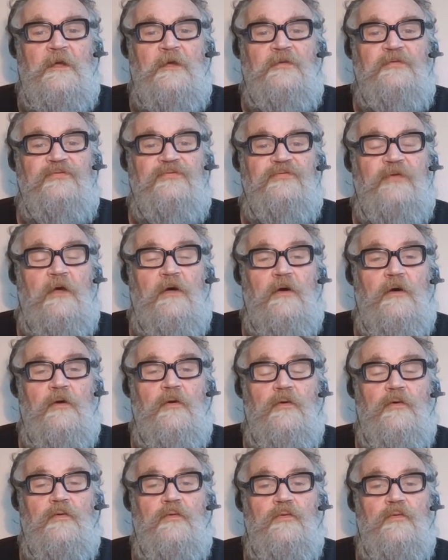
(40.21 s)

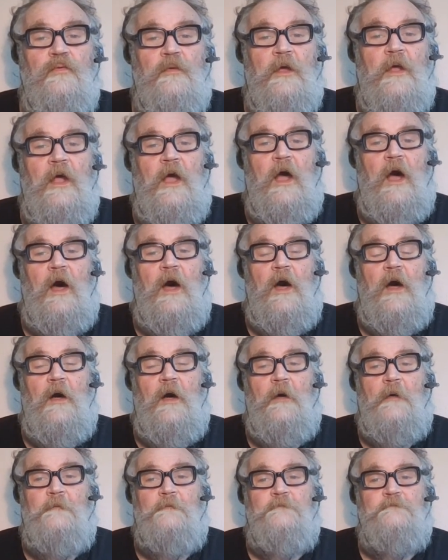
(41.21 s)
So,
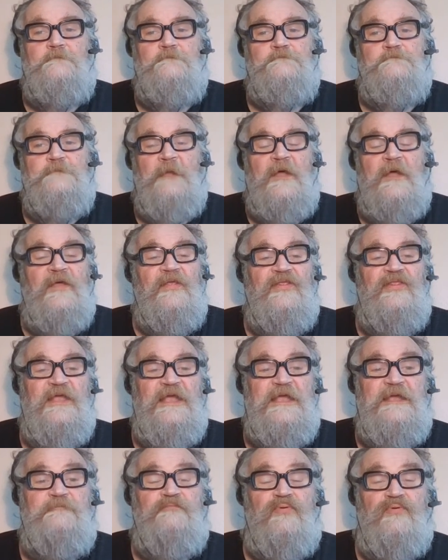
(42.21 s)

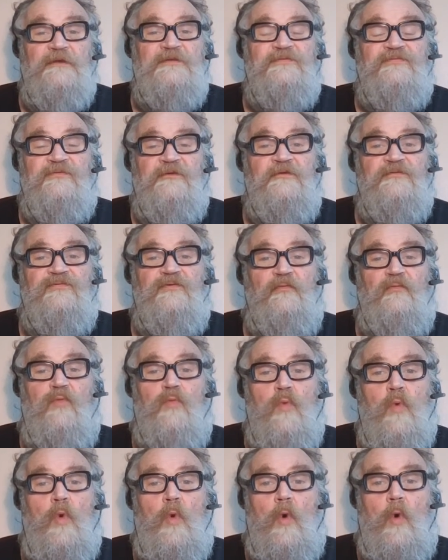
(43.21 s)
the prisoners of
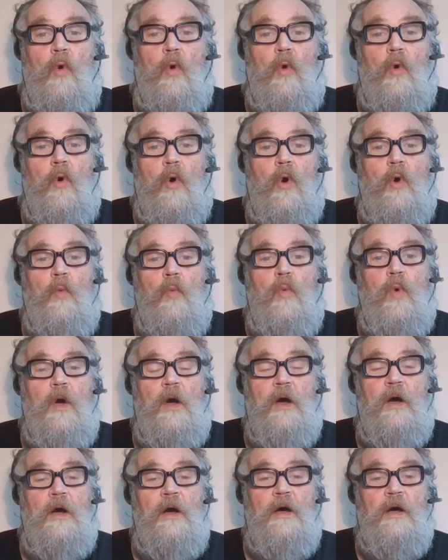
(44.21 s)
war
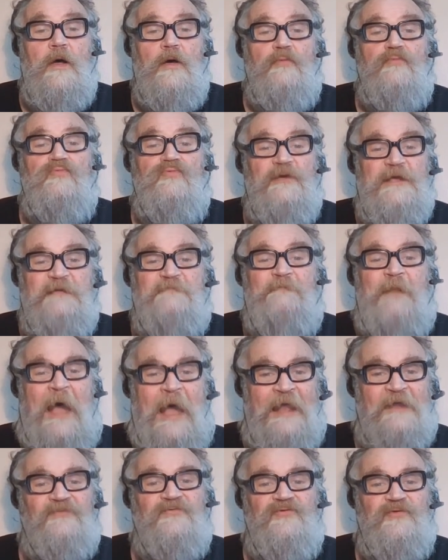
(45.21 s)
were
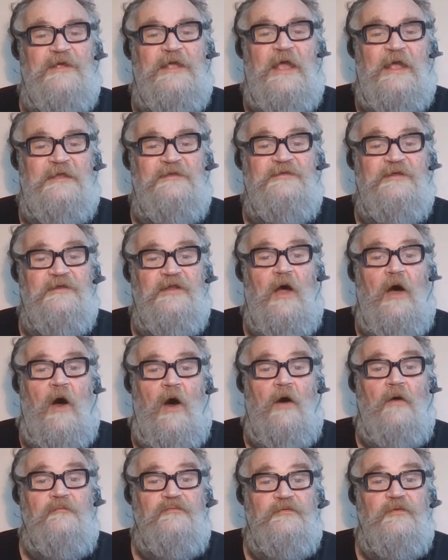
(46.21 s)
repatriated
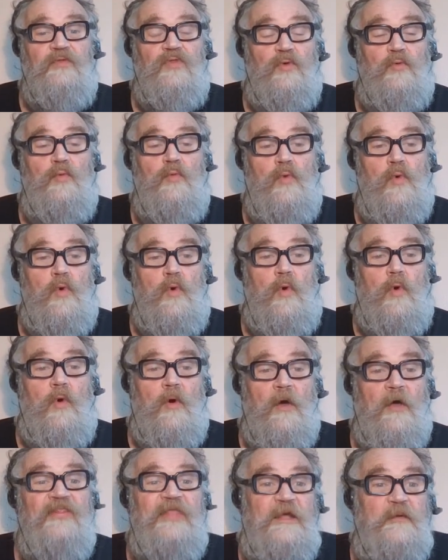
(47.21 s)
after the war.
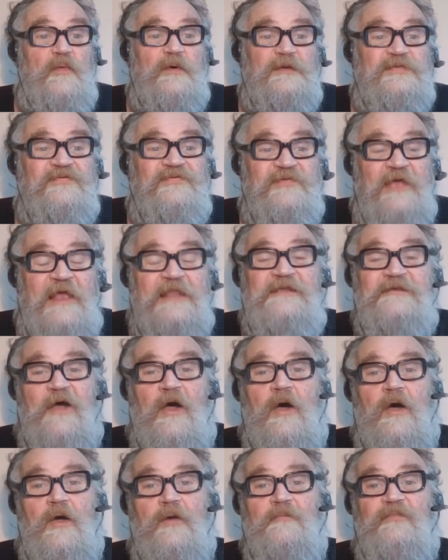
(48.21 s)
They were sent
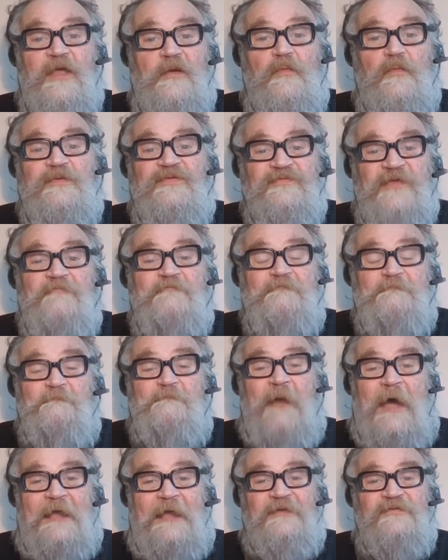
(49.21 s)
home. They were sent
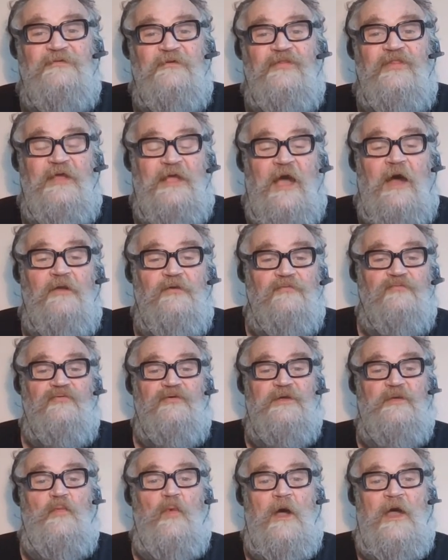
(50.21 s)
back to the
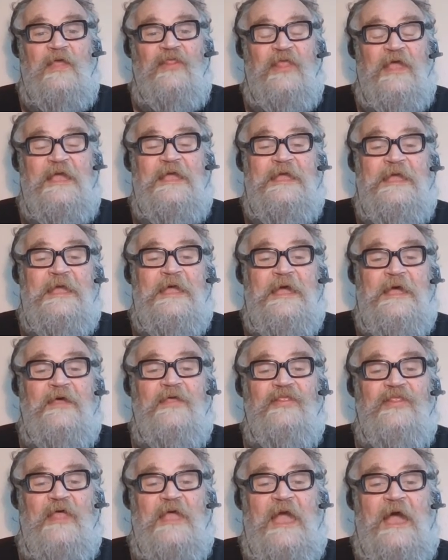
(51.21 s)
country where they
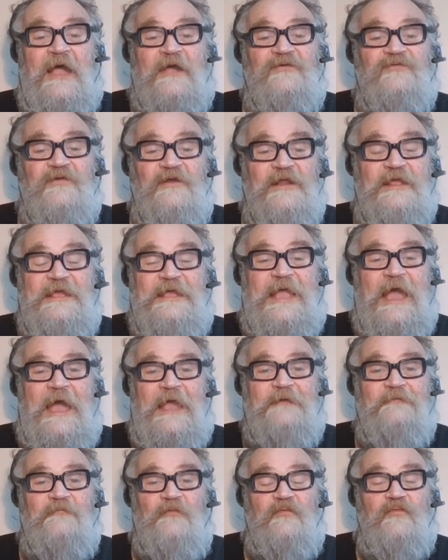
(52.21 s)
actually
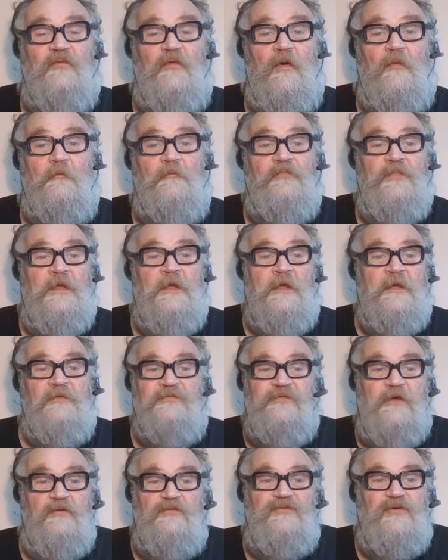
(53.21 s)
came from.
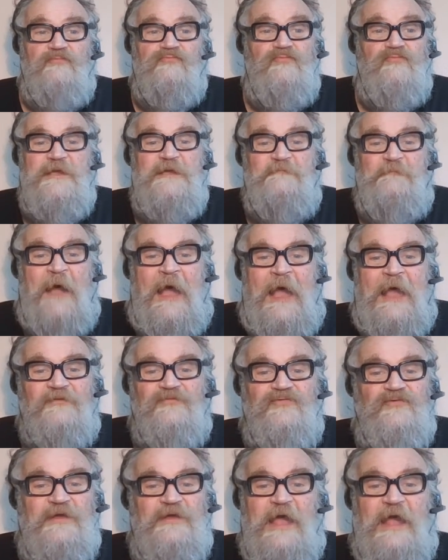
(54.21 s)
So to
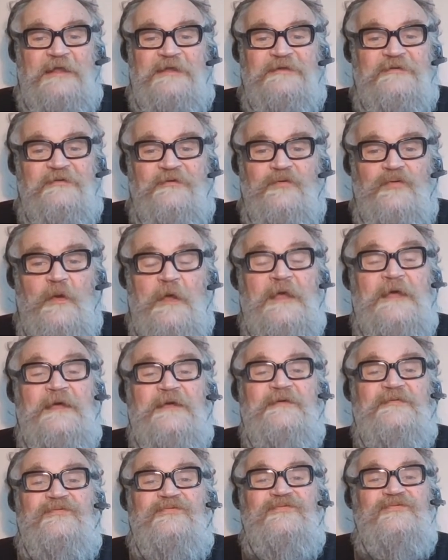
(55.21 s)
repatriate, to
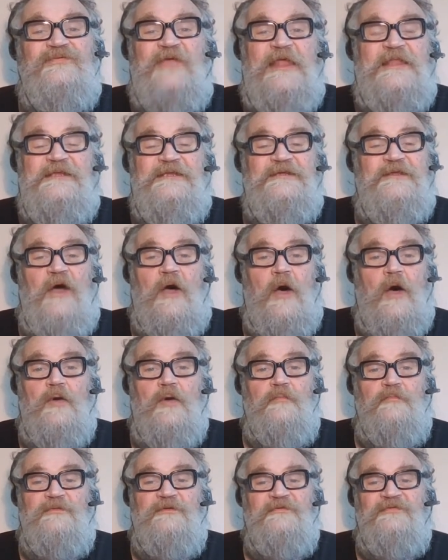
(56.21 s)
send
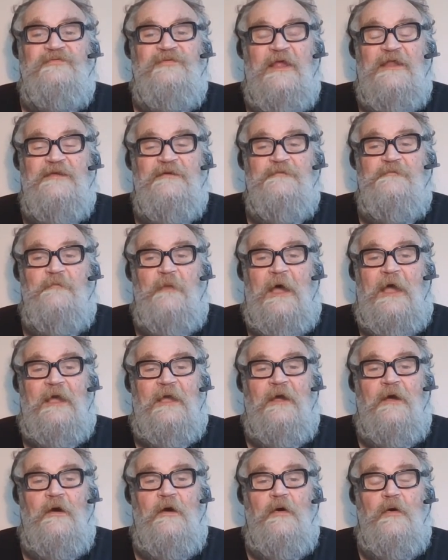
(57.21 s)
home, to send back
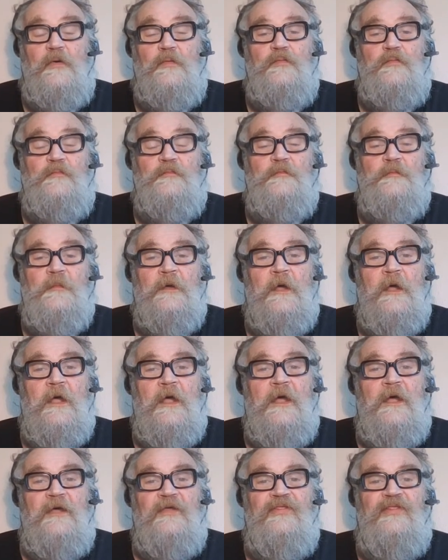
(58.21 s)
home.
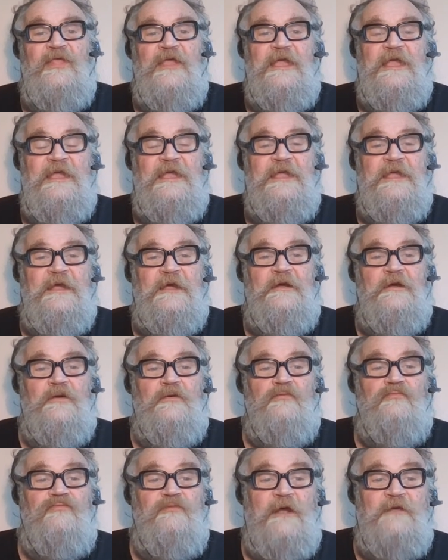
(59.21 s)
The
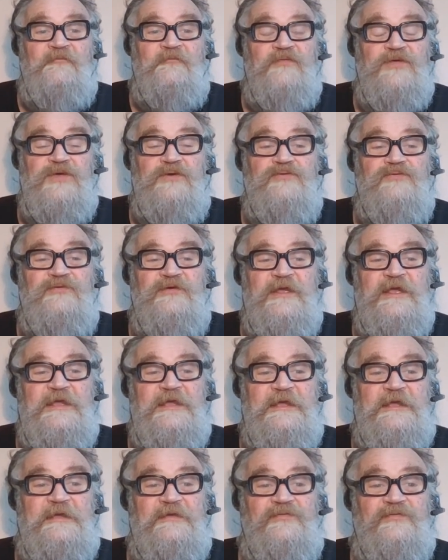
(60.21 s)

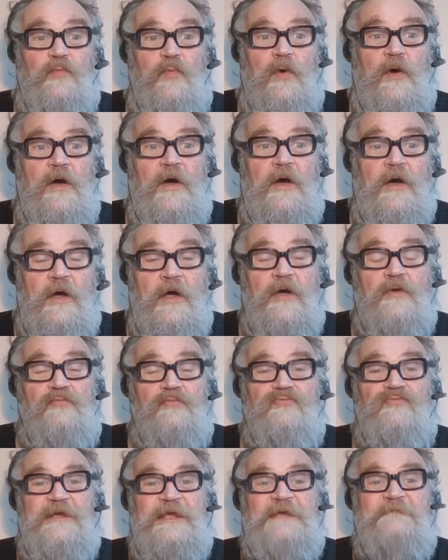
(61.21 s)
refugees were
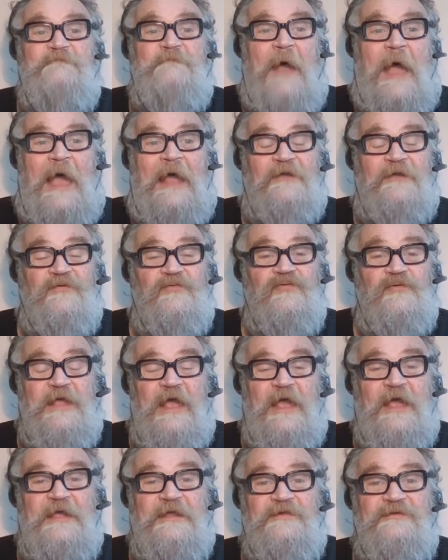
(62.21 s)

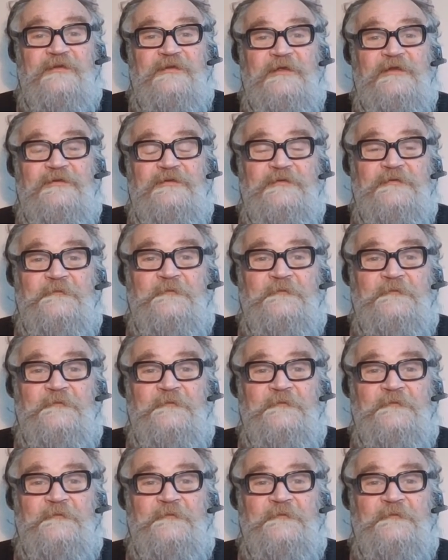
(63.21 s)
repatriated.